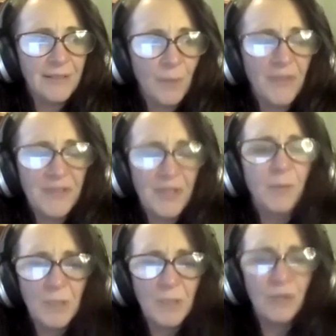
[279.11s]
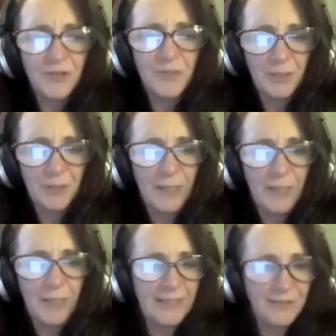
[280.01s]
the time we got to the Michael
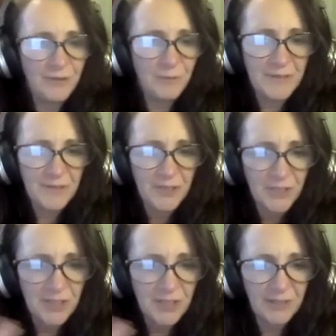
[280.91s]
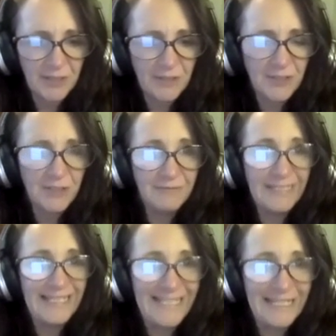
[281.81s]
Palin Centre, I was just hugely
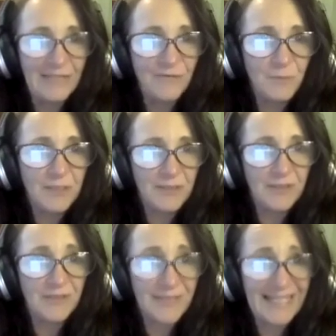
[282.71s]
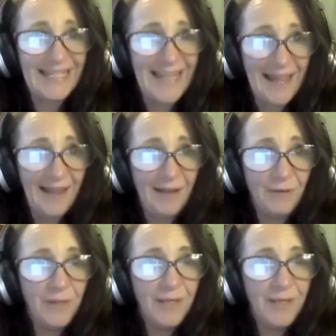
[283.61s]
relieved, because I could see
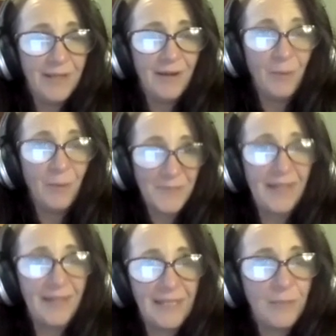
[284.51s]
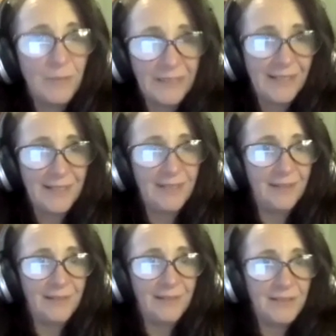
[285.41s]
how upset he was
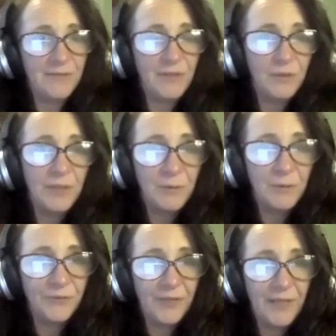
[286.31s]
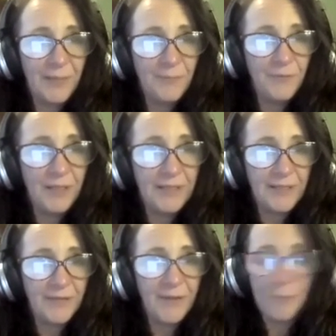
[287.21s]
getting and how difficult it was for him, really.
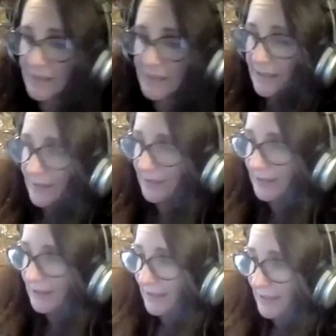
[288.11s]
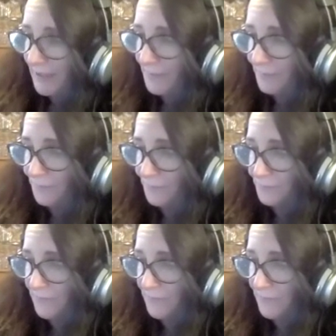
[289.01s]
So that was in